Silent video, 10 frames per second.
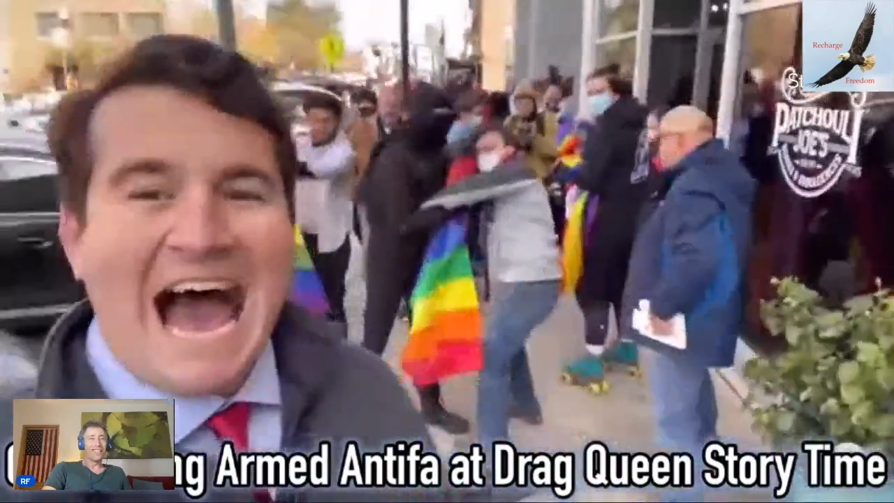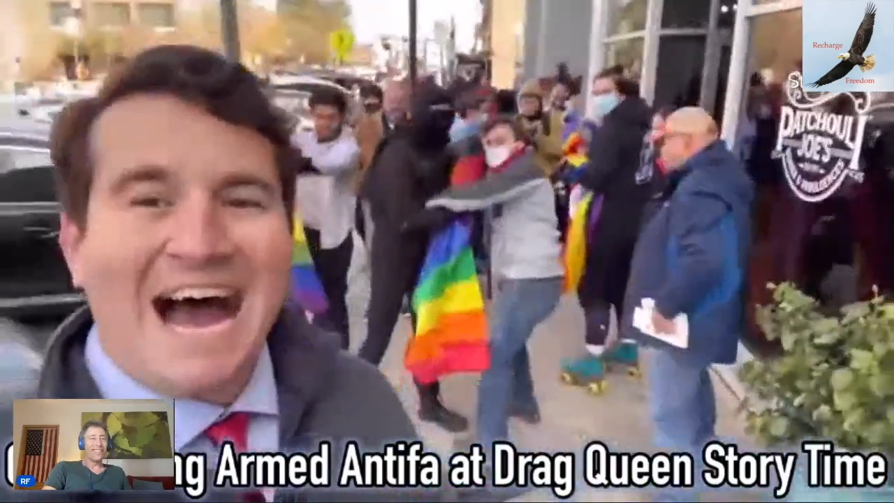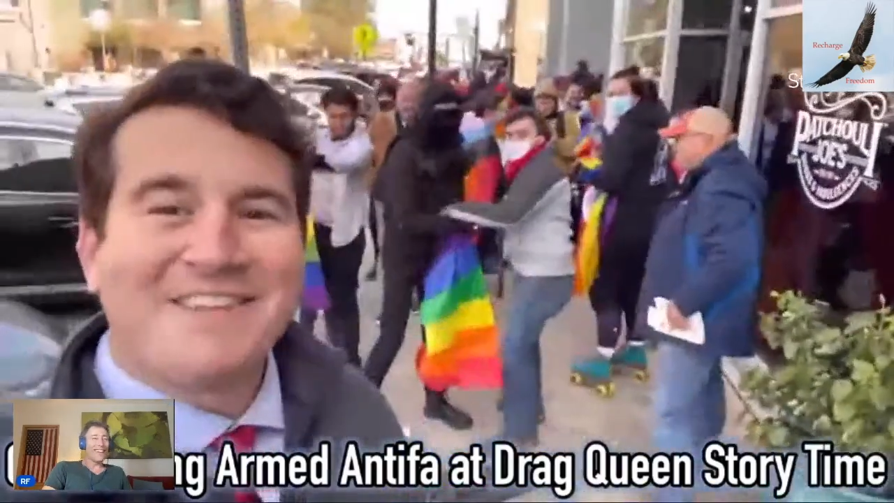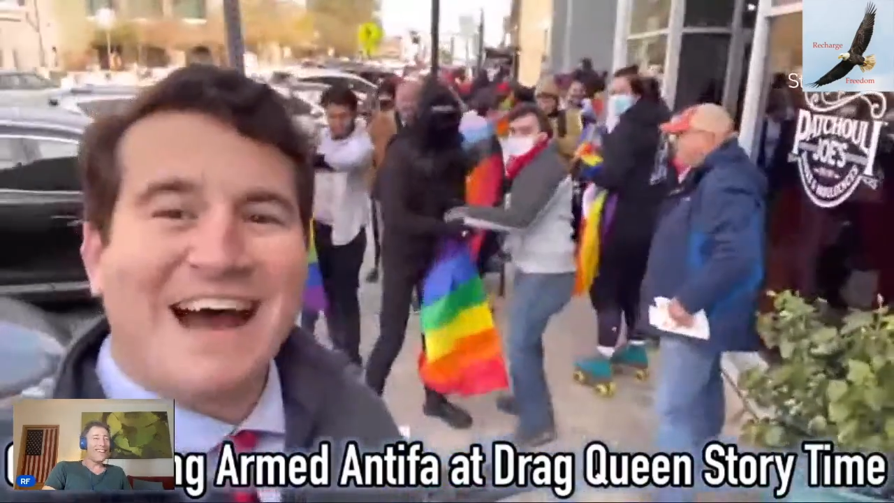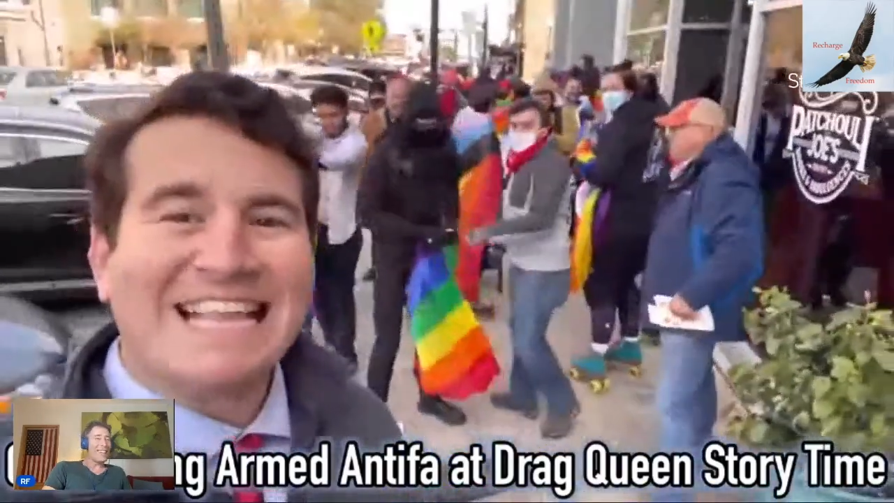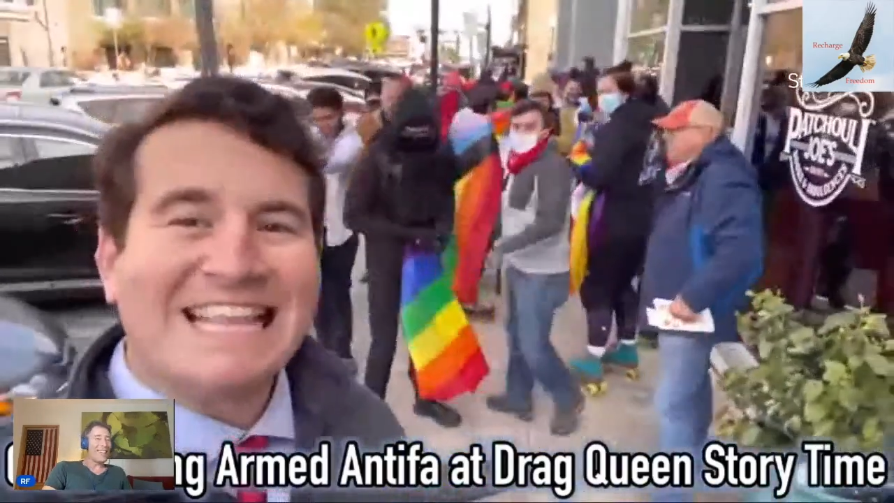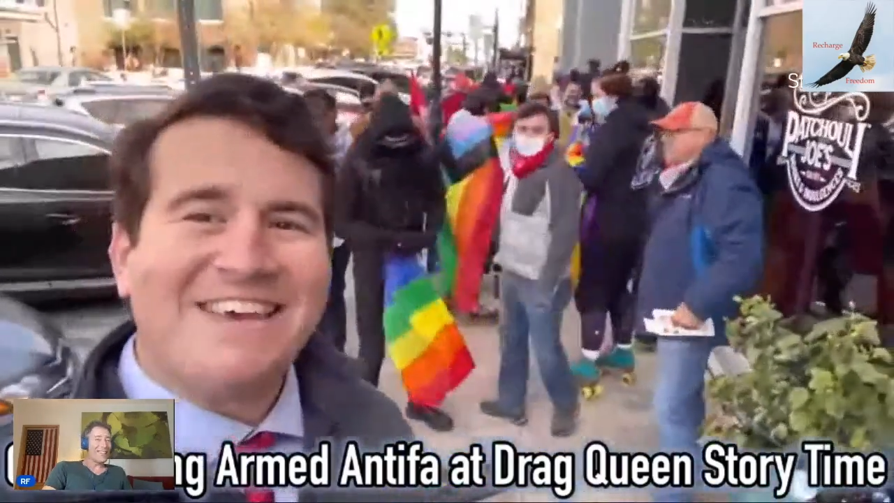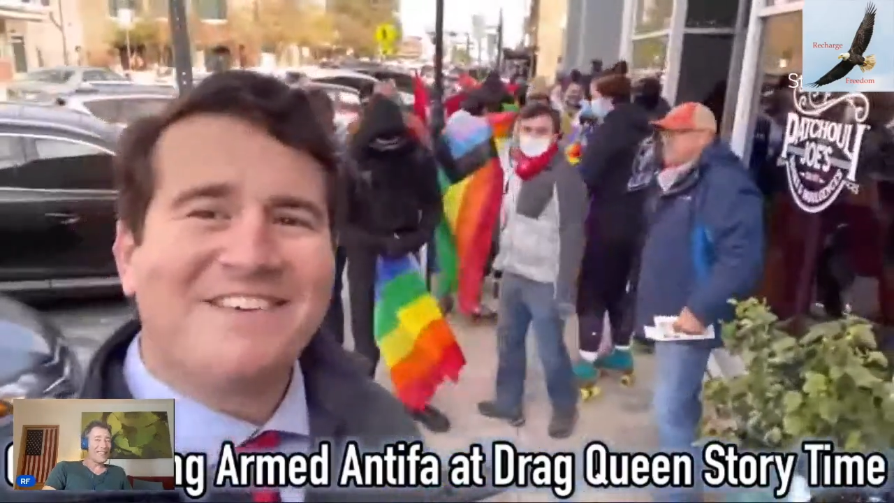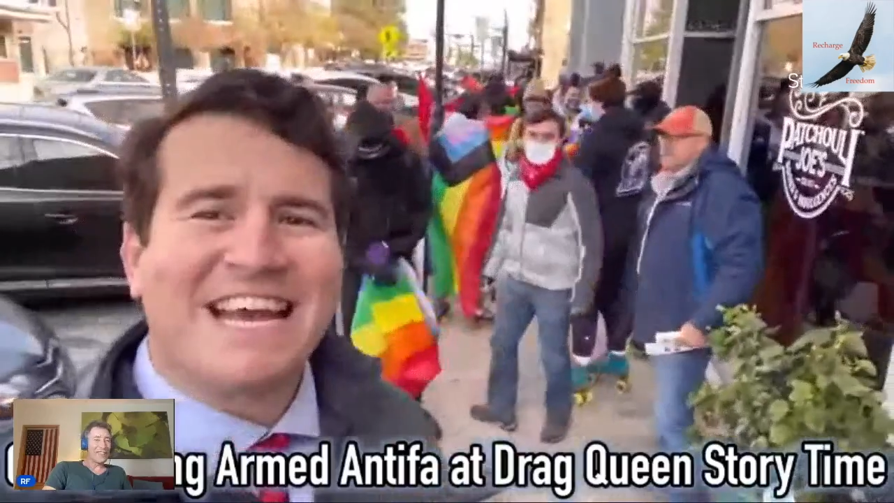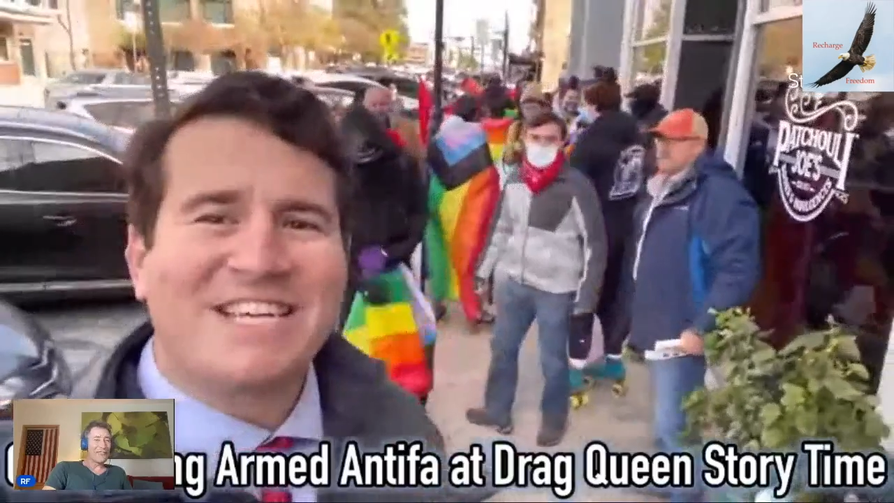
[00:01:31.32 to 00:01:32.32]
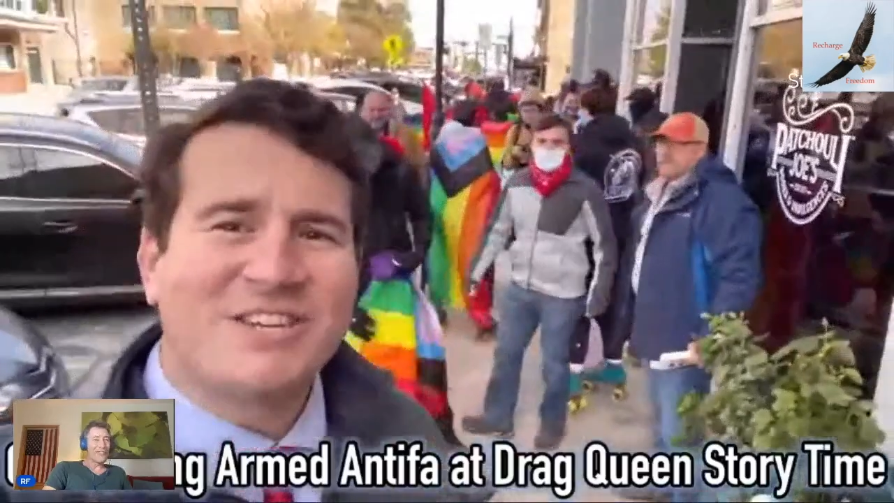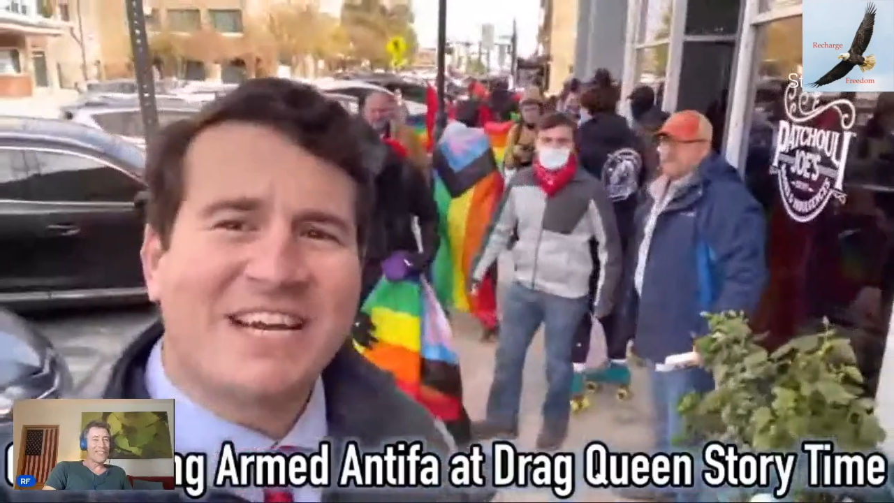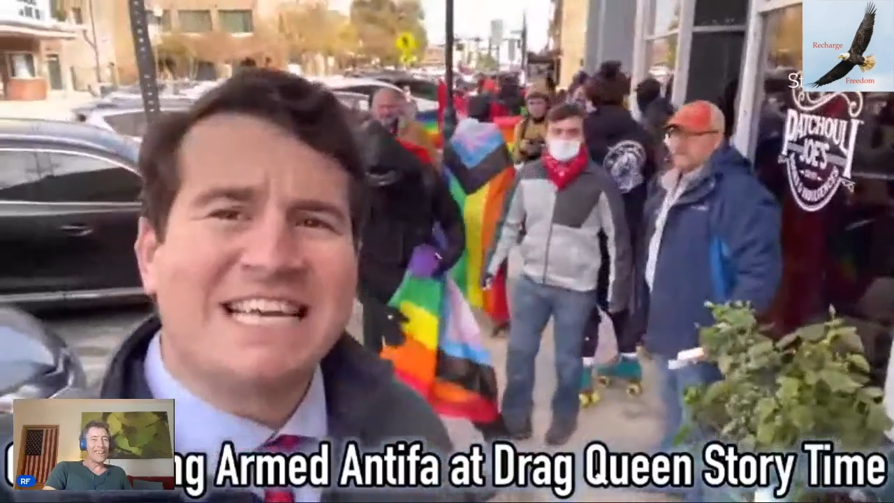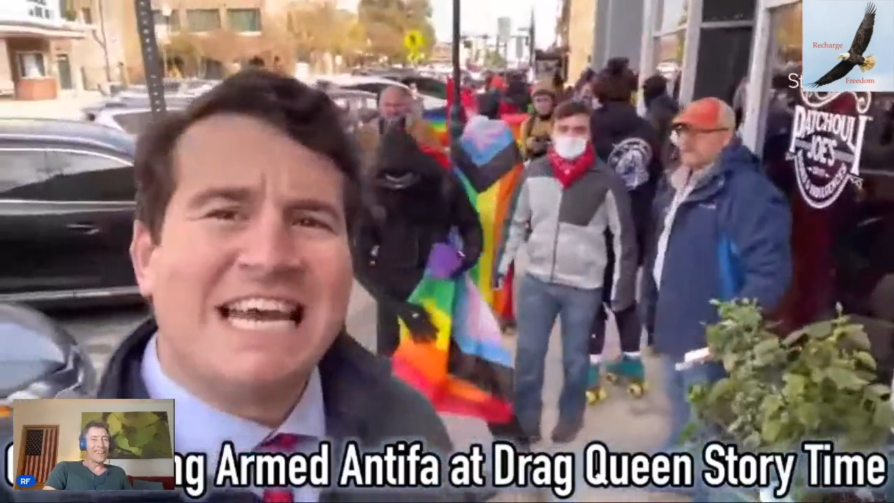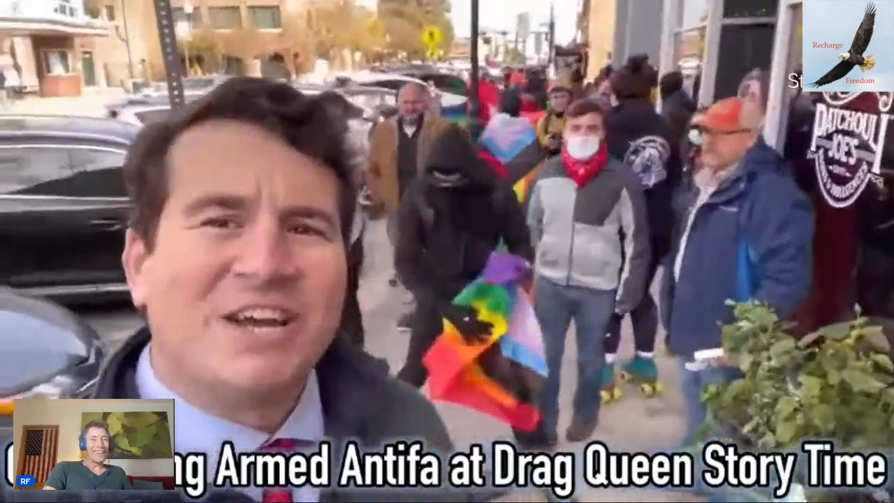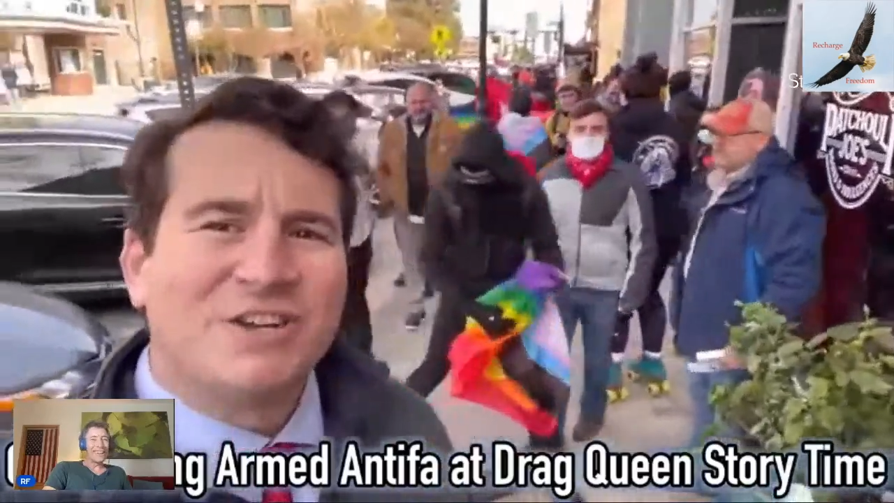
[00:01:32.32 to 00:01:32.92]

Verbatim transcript: I'm not leaving, guys. You guys